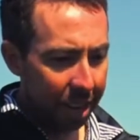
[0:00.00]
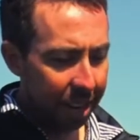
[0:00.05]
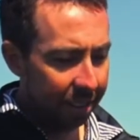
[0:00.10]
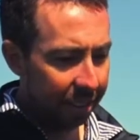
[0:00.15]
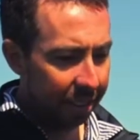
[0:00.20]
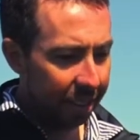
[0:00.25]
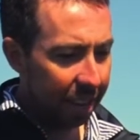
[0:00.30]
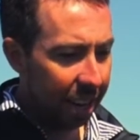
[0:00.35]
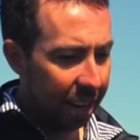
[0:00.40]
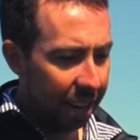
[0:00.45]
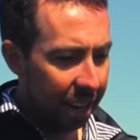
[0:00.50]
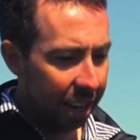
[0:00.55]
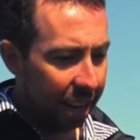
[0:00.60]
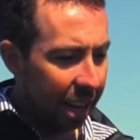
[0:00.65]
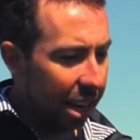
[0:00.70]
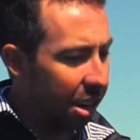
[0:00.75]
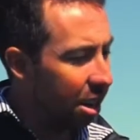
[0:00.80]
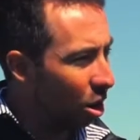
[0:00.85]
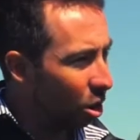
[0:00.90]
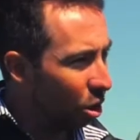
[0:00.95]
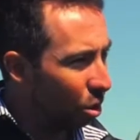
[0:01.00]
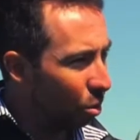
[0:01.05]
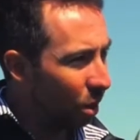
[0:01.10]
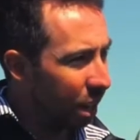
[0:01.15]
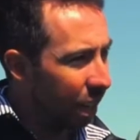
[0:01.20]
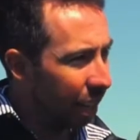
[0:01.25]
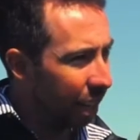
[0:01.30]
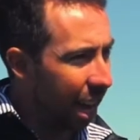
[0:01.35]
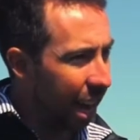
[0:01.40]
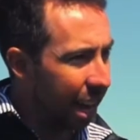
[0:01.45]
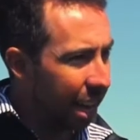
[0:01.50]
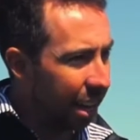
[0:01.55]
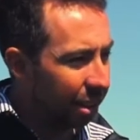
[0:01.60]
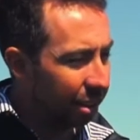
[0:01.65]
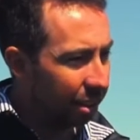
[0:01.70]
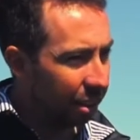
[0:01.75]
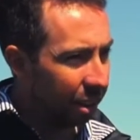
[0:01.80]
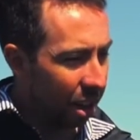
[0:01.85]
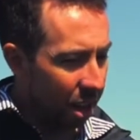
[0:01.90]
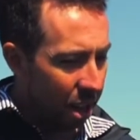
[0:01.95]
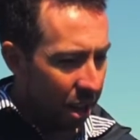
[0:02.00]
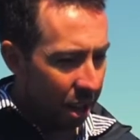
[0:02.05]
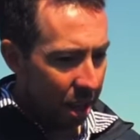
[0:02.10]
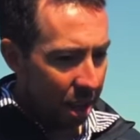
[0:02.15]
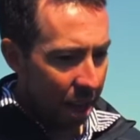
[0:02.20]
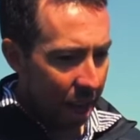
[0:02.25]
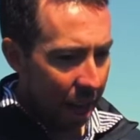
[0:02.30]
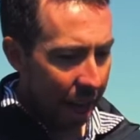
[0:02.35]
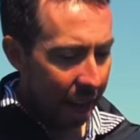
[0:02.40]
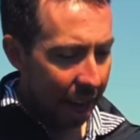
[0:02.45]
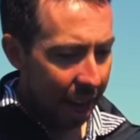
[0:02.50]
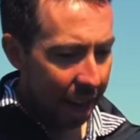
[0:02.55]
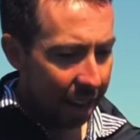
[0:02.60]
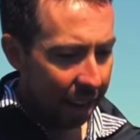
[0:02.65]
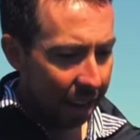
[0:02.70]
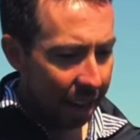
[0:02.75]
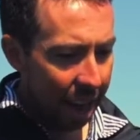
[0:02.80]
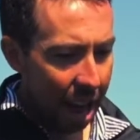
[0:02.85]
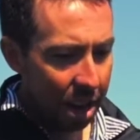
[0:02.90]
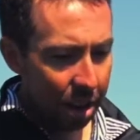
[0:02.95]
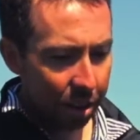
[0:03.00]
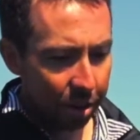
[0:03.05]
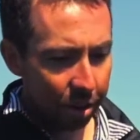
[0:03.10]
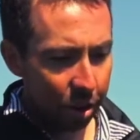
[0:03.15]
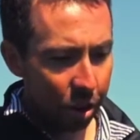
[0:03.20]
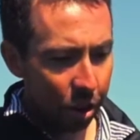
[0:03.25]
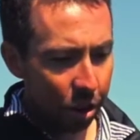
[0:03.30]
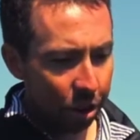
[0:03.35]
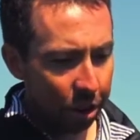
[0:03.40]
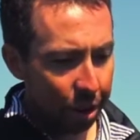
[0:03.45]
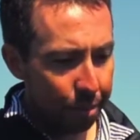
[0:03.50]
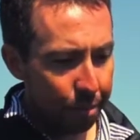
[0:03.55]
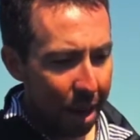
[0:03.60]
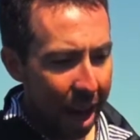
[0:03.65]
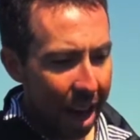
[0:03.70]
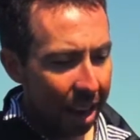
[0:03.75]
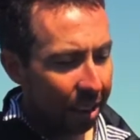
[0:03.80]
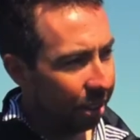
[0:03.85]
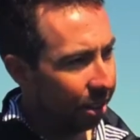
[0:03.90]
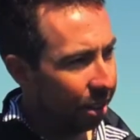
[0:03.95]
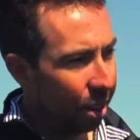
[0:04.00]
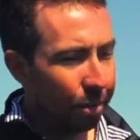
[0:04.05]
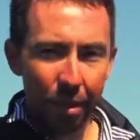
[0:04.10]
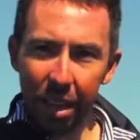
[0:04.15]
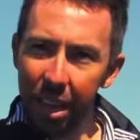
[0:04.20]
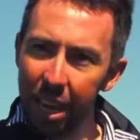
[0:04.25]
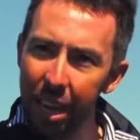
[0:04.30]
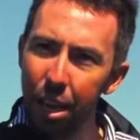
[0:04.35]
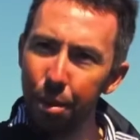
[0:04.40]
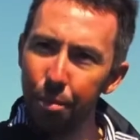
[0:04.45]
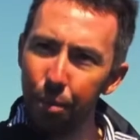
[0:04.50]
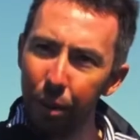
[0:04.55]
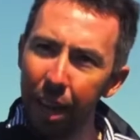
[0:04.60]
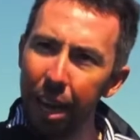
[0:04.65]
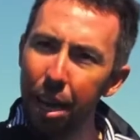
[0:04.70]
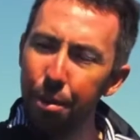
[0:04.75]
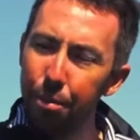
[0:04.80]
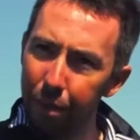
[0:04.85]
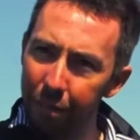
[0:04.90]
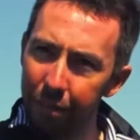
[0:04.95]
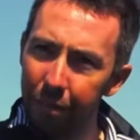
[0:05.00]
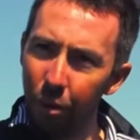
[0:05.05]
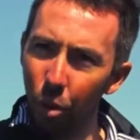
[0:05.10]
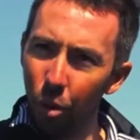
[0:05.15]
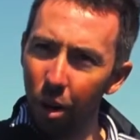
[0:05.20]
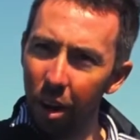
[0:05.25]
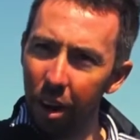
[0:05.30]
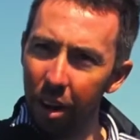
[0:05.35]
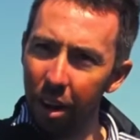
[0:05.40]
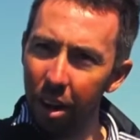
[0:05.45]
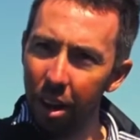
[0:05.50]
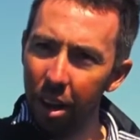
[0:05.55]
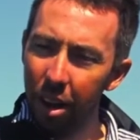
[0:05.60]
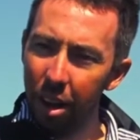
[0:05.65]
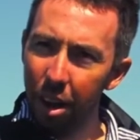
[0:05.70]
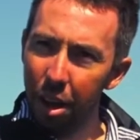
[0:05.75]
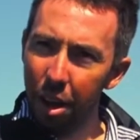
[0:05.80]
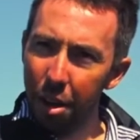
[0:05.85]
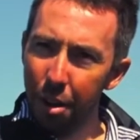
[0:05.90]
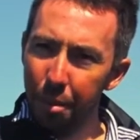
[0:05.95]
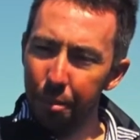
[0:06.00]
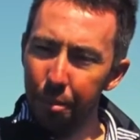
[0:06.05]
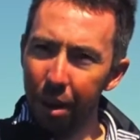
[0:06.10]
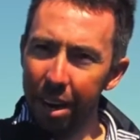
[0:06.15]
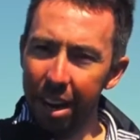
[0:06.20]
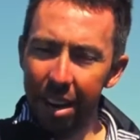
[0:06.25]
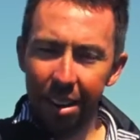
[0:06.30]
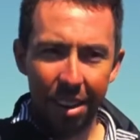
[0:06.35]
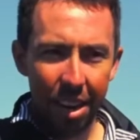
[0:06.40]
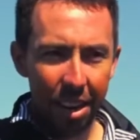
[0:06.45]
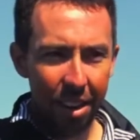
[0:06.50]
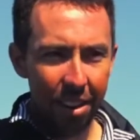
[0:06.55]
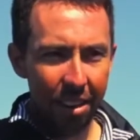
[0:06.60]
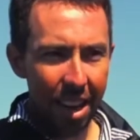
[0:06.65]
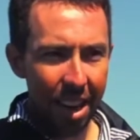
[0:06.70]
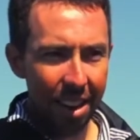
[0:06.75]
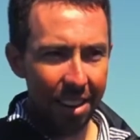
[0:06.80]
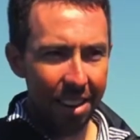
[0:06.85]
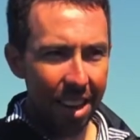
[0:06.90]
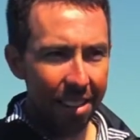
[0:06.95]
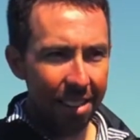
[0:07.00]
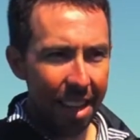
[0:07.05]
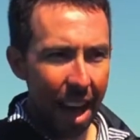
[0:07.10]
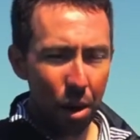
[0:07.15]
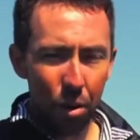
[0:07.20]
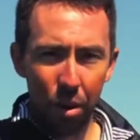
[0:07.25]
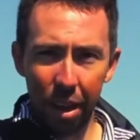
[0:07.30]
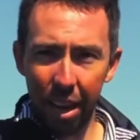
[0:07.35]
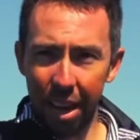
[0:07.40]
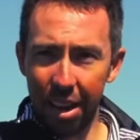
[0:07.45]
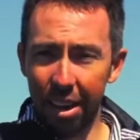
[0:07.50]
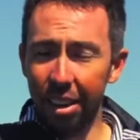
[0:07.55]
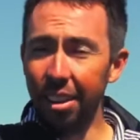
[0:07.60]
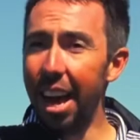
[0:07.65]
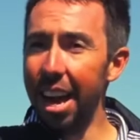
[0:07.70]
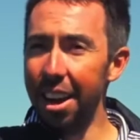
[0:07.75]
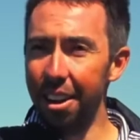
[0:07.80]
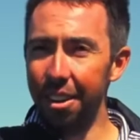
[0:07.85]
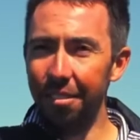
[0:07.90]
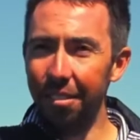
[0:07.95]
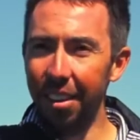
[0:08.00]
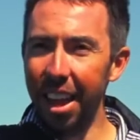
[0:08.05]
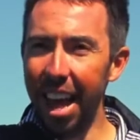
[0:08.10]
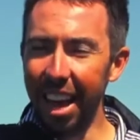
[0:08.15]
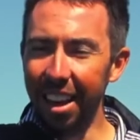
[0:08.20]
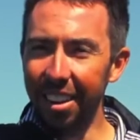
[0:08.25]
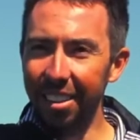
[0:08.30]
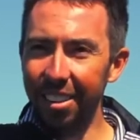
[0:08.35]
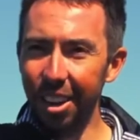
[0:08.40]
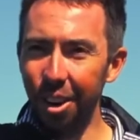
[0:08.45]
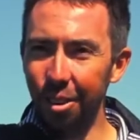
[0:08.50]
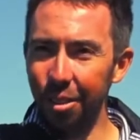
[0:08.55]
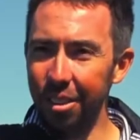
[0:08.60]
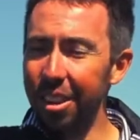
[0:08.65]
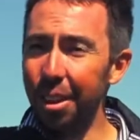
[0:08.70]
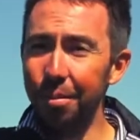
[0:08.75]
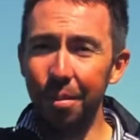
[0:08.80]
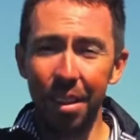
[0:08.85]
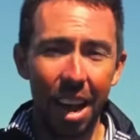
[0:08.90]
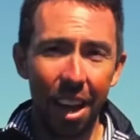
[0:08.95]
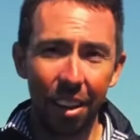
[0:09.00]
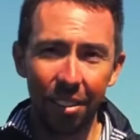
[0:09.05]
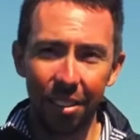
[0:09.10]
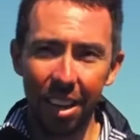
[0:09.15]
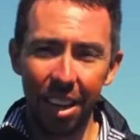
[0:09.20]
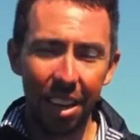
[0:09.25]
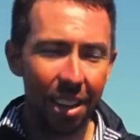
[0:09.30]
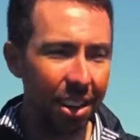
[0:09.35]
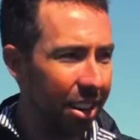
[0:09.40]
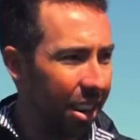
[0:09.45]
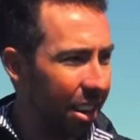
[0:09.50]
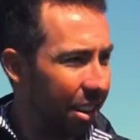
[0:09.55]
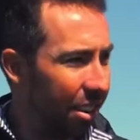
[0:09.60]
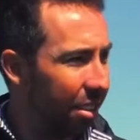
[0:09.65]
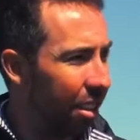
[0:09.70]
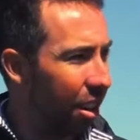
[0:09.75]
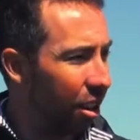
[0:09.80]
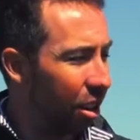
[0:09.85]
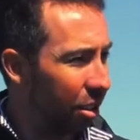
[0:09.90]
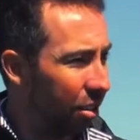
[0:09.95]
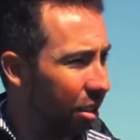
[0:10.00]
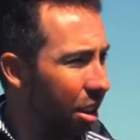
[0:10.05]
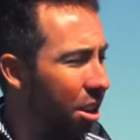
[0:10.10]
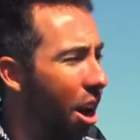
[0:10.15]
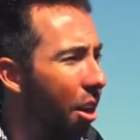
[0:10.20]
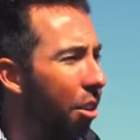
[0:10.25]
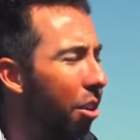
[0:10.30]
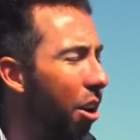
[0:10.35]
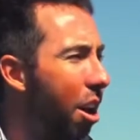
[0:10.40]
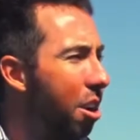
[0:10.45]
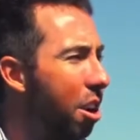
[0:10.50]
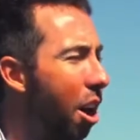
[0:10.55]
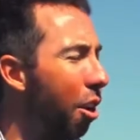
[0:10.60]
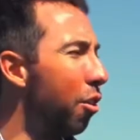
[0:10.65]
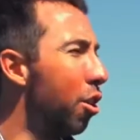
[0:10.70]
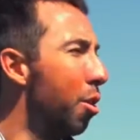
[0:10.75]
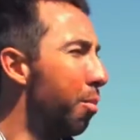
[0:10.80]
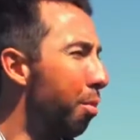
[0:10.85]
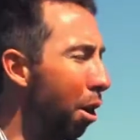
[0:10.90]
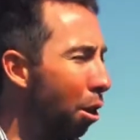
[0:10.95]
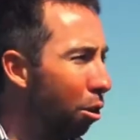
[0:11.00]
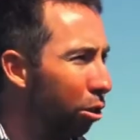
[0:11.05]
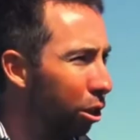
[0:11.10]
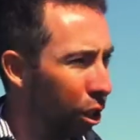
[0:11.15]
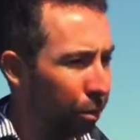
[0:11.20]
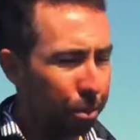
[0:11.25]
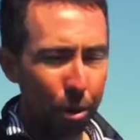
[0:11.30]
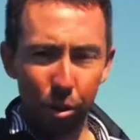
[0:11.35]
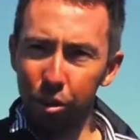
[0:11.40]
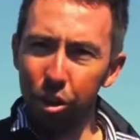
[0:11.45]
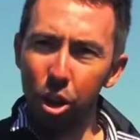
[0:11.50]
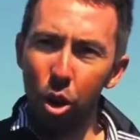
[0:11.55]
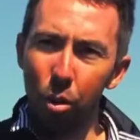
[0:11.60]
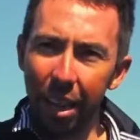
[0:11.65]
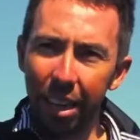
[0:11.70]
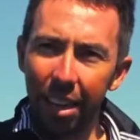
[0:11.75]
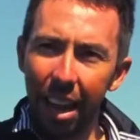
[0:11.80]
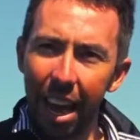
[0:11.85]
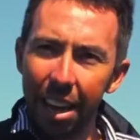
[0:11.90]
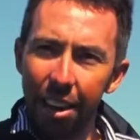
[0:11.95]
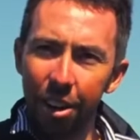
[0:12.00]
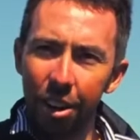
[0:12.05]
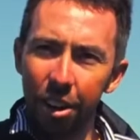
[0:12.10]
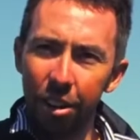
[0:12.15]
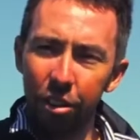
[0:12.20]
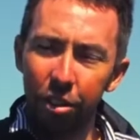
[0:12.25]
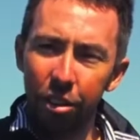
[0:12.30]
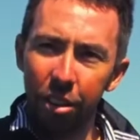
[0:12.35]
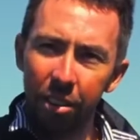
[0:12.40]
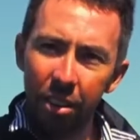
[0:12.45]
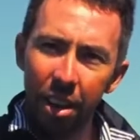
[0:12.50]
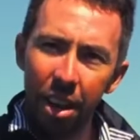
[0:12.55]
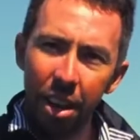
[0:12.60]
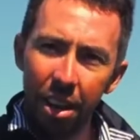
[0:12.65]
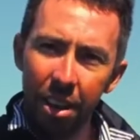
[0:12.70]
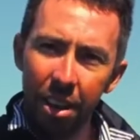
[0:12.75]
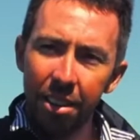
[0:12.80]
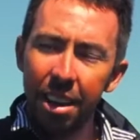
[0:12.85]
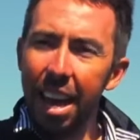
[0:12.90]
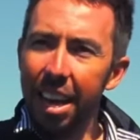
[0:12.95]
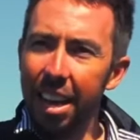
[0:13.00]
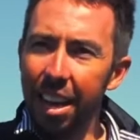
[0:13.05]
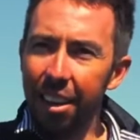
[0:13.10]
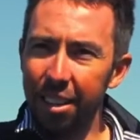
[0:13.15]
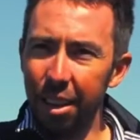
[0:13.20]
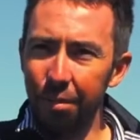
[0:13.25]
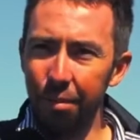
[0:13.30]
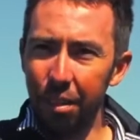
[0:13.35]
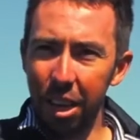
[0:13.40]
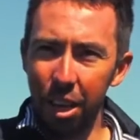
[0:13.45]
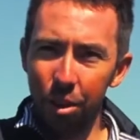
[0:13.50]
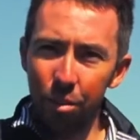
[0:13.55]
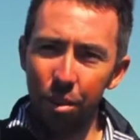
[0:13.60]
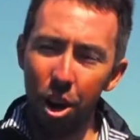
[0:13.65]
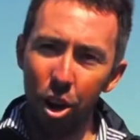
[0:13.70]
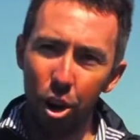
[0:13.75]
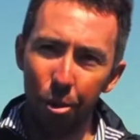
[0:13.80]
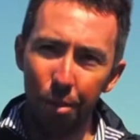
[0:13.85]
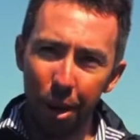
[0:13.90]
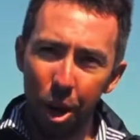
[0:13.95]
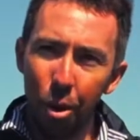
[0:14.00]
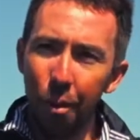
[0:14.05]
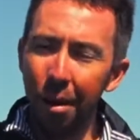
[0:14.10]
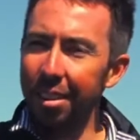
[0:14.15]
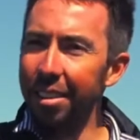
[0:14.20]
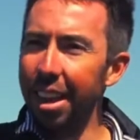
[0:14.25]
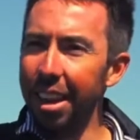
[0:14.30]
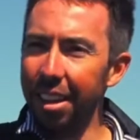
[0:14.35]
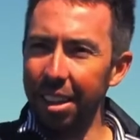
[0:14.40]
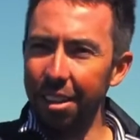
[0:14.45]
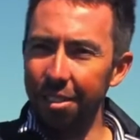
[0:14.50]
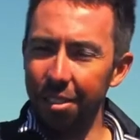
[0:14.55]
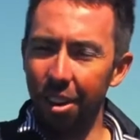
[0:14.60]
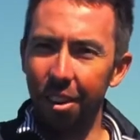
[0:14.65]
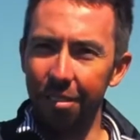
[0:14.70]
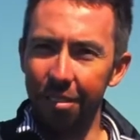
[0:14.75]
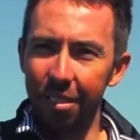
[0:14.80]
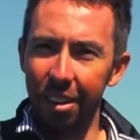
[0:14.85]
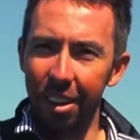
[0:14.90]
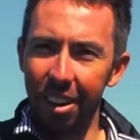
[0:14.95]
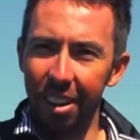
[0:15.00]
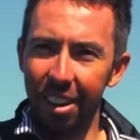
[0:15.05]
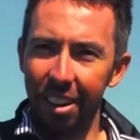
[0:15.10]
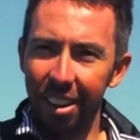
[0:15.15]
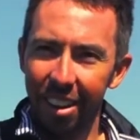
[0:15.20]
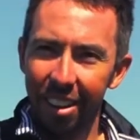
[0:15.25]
He's seen it. He knows what he likes. And it kind of circled him back to something he had played before, but it did that in a lighter flex. So it was something else he had considered. It's another approach as opposed to going lighter, is just taking something you know but going slightly softer.